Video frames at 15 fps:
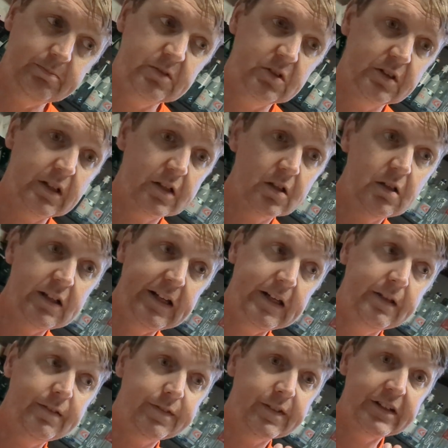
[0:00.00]
Got that
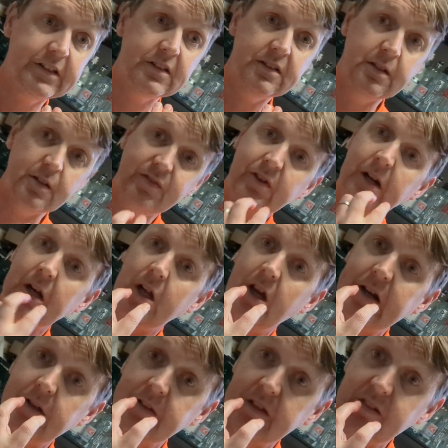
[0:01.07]
clean freshness. It's very light
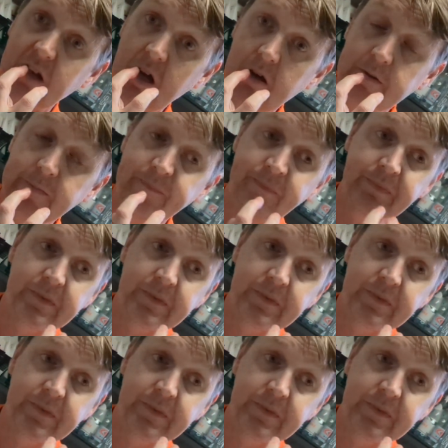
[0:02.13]
on the tongue.